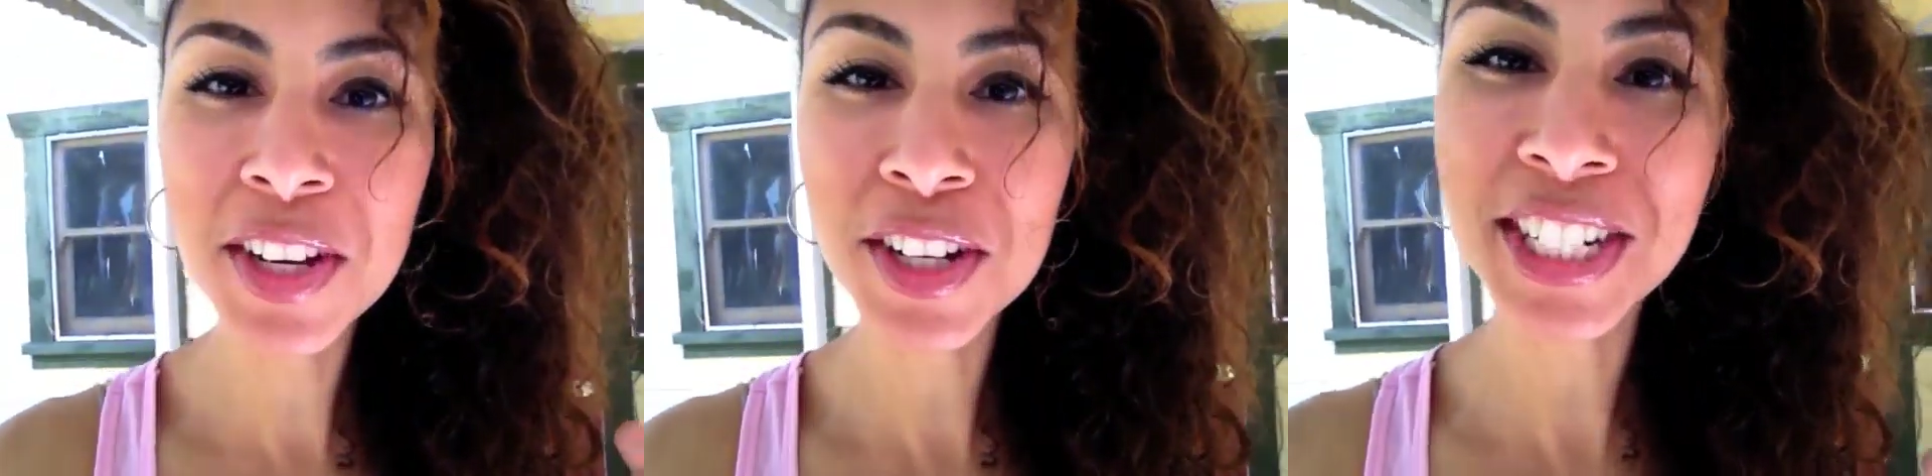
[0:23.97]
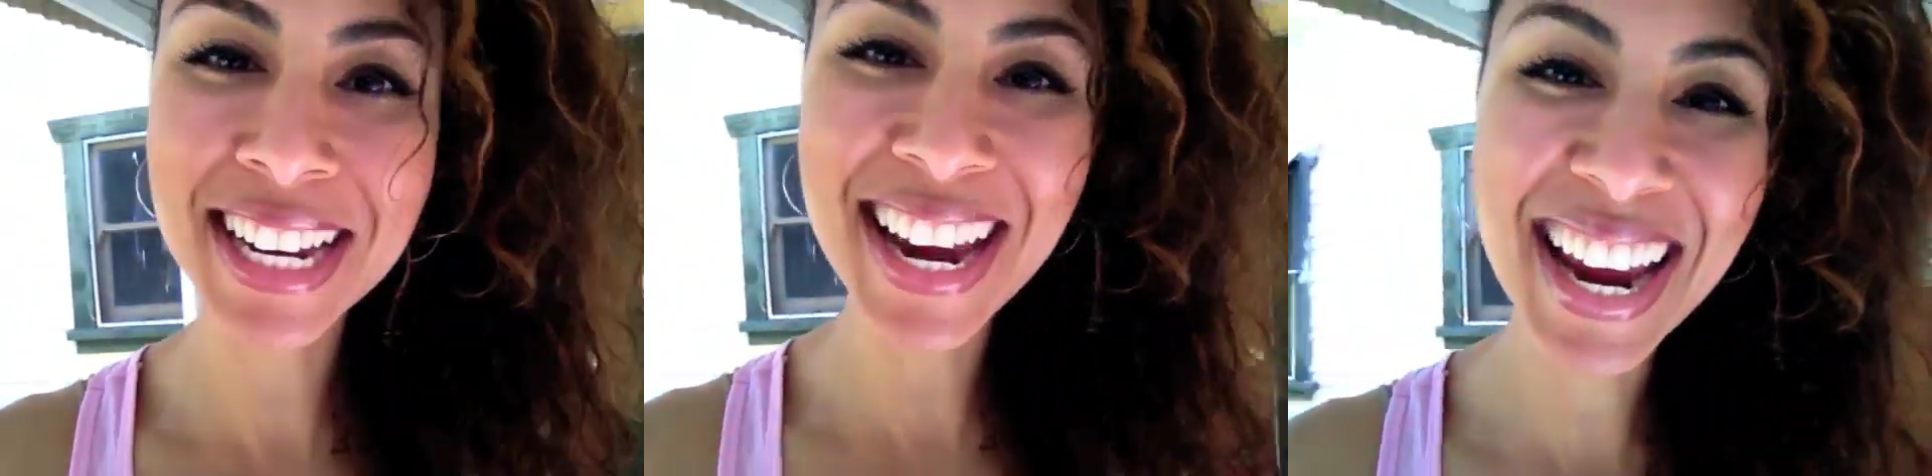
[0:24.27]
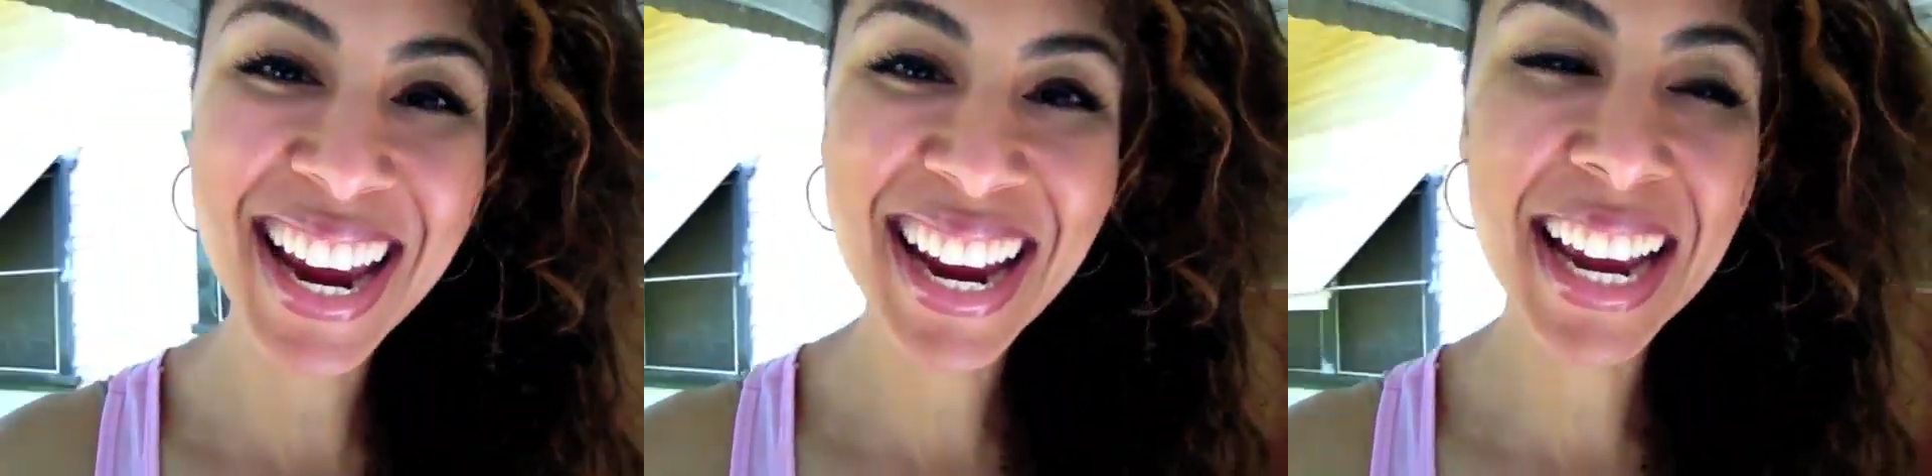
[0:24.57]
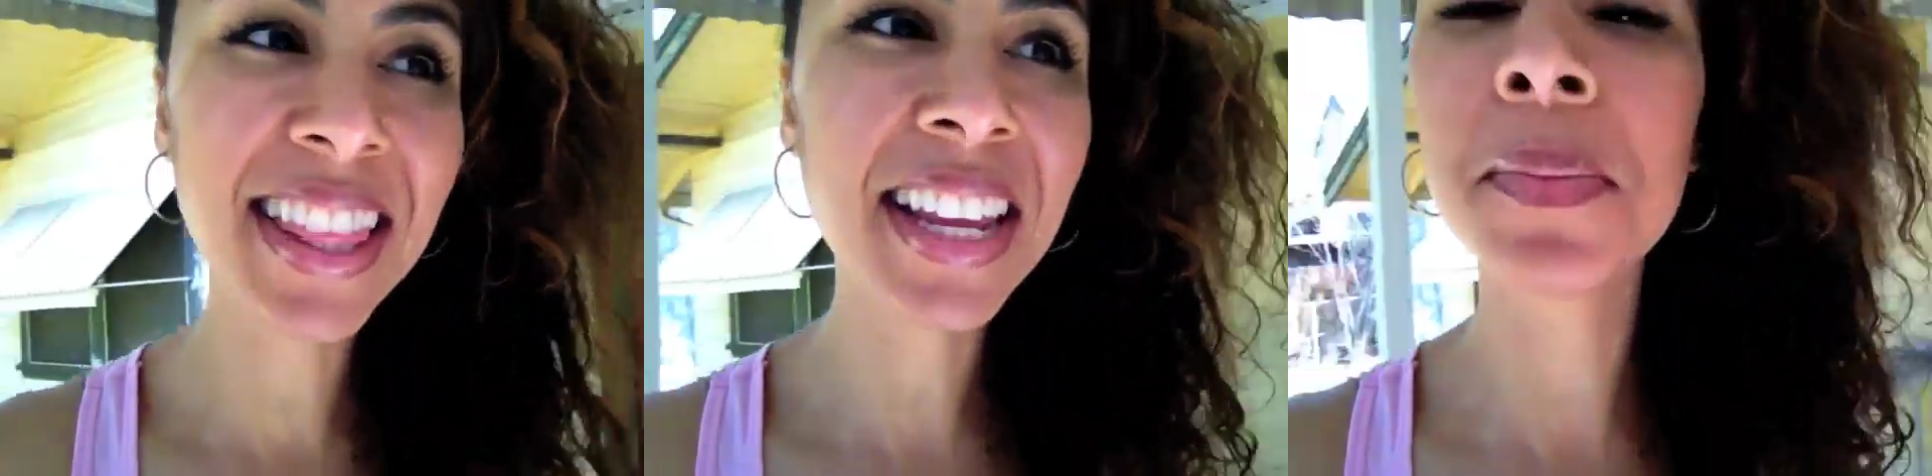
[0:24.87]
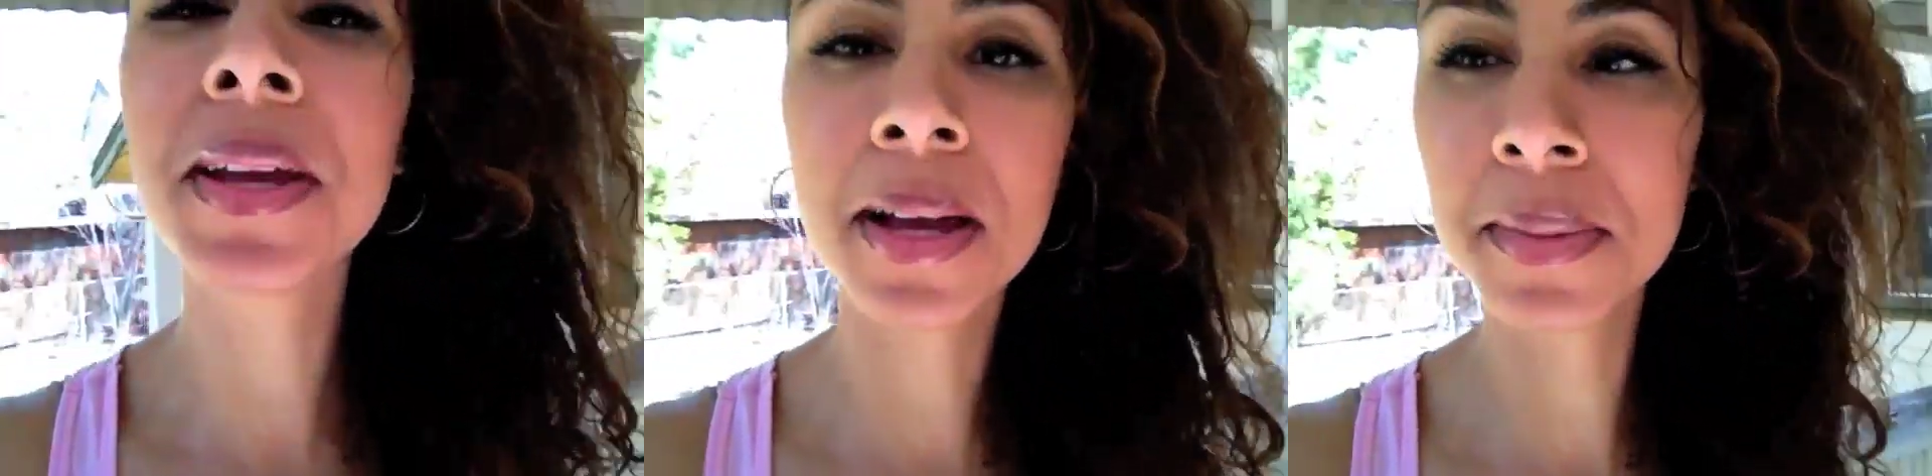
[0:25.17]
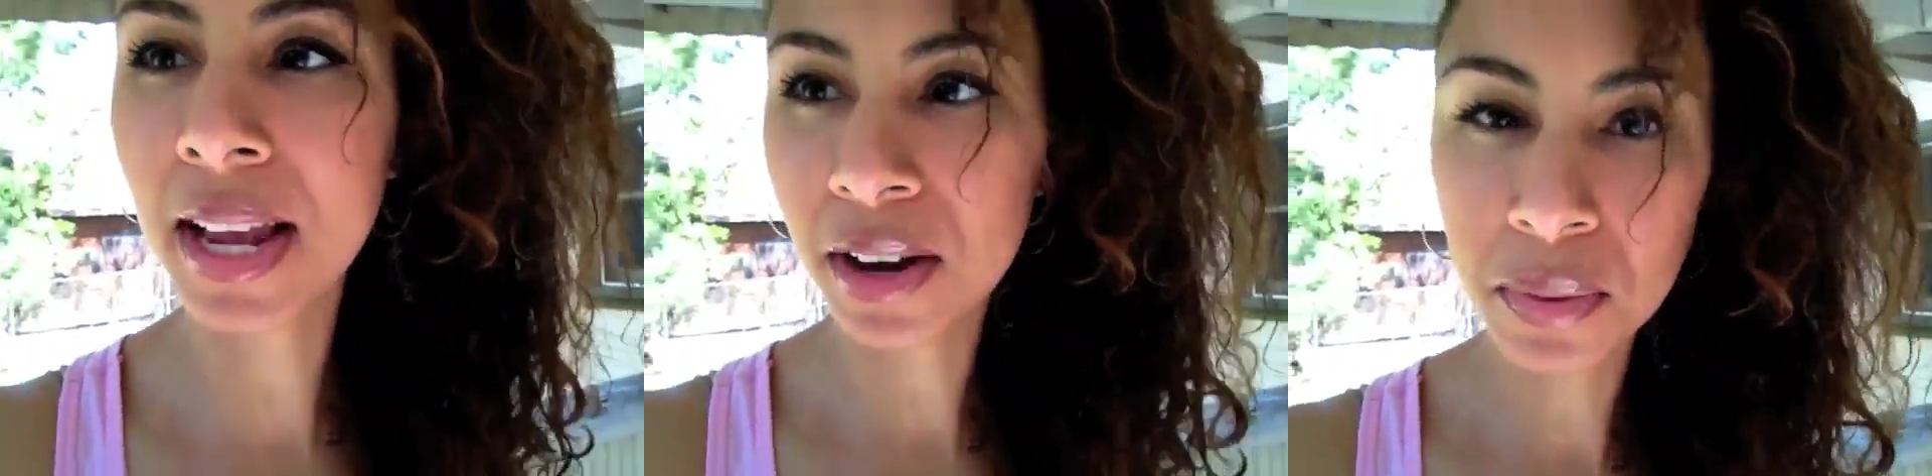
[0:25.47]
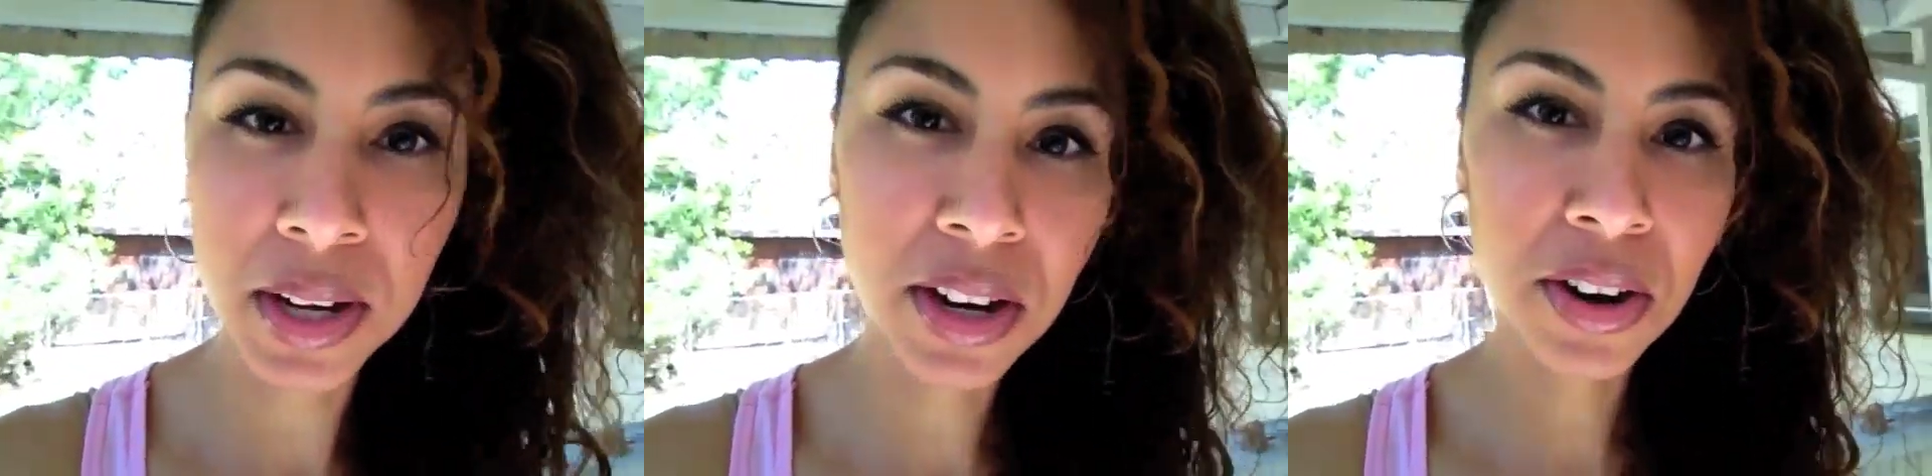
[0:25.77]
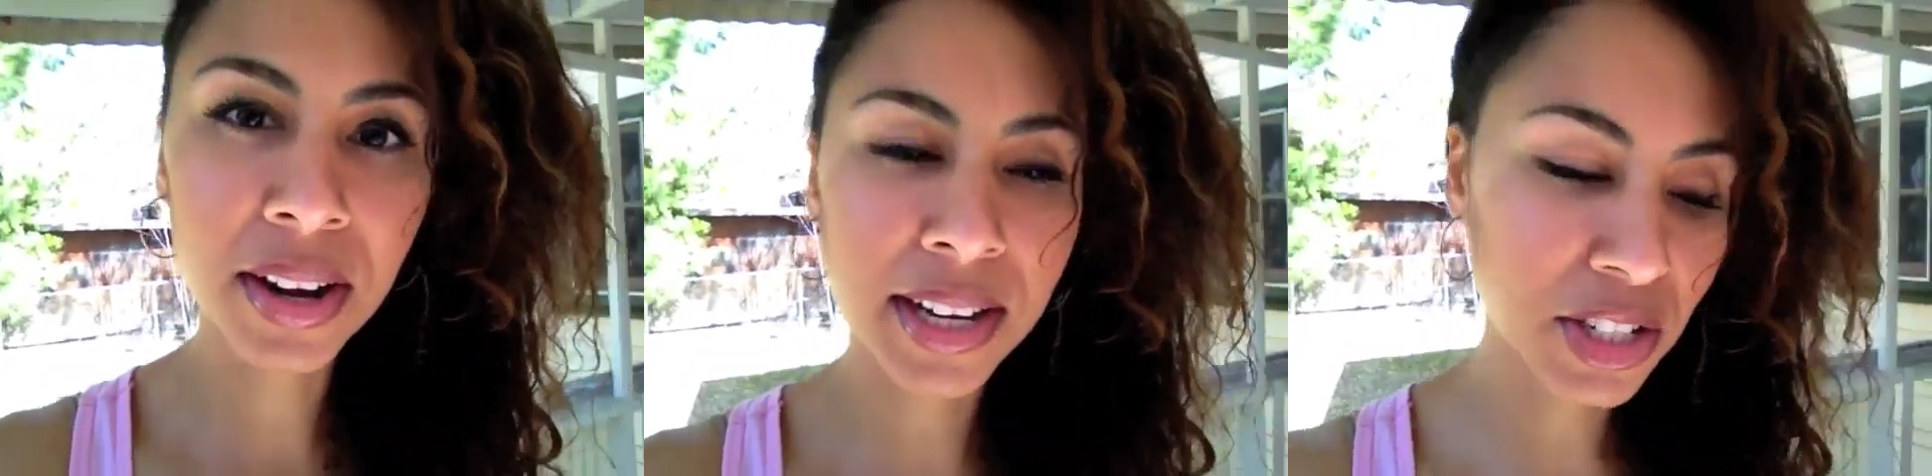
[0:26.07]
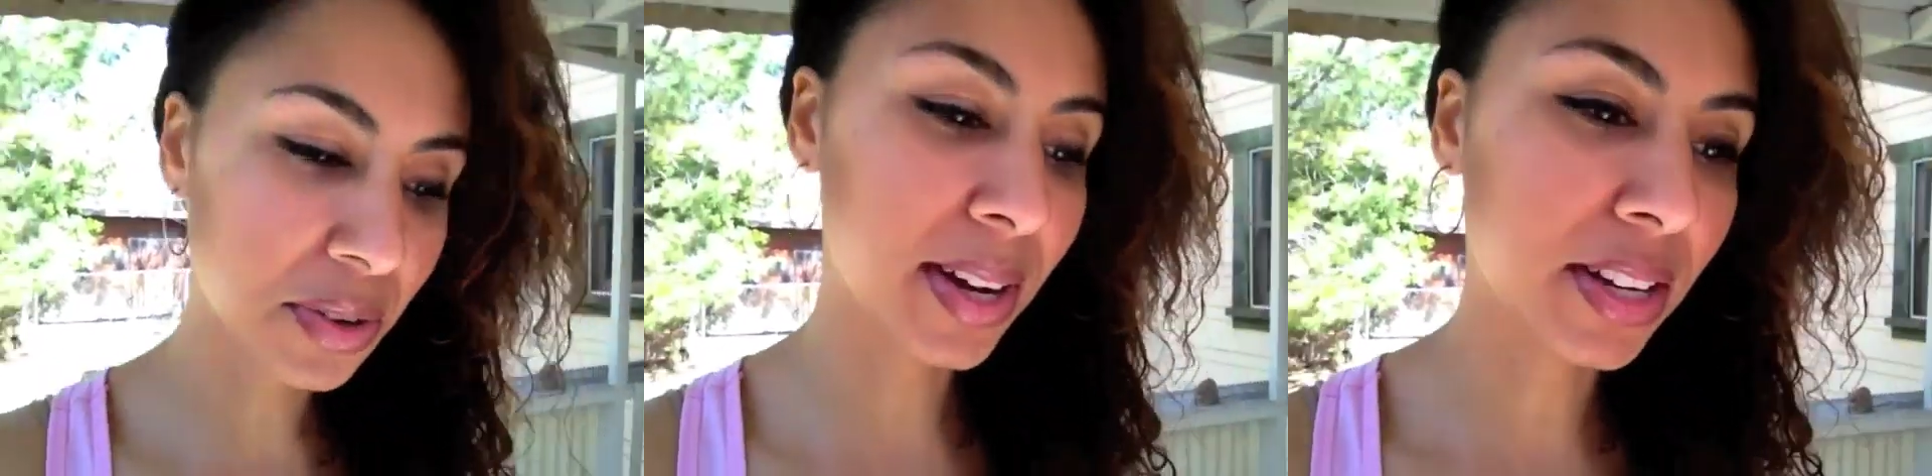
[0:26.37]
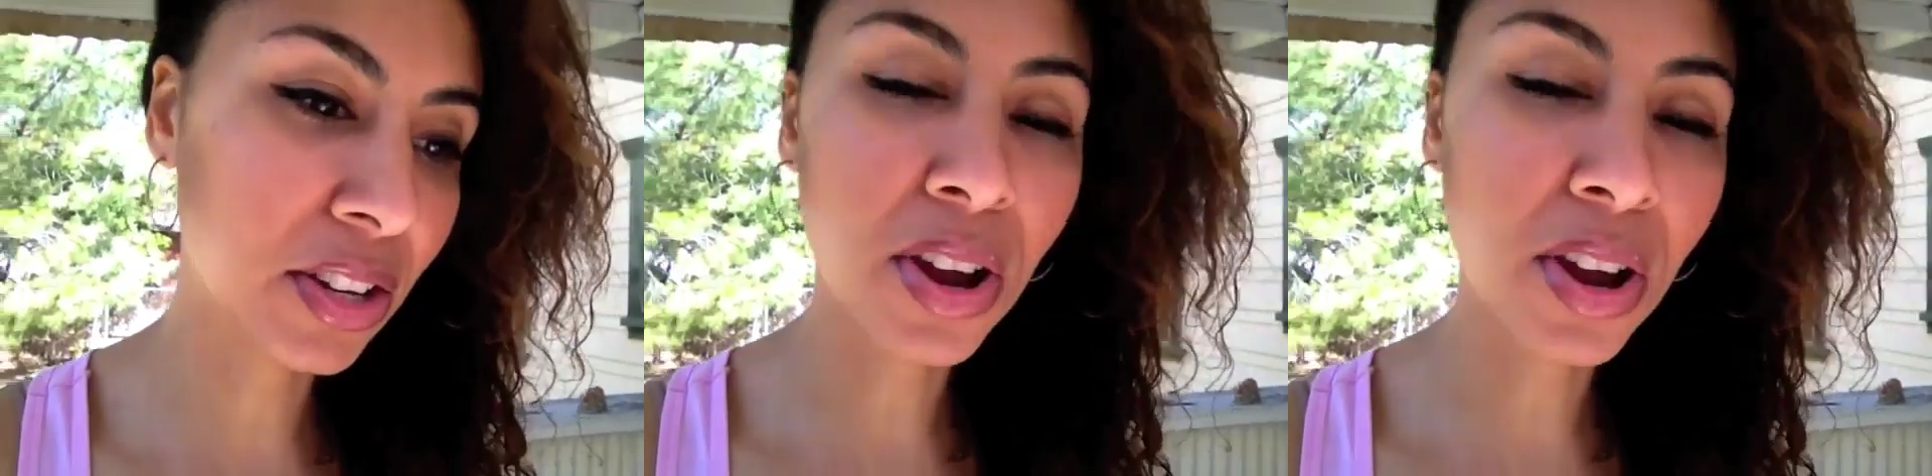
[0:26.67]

your cheek and then it becomes like a recurring injury and you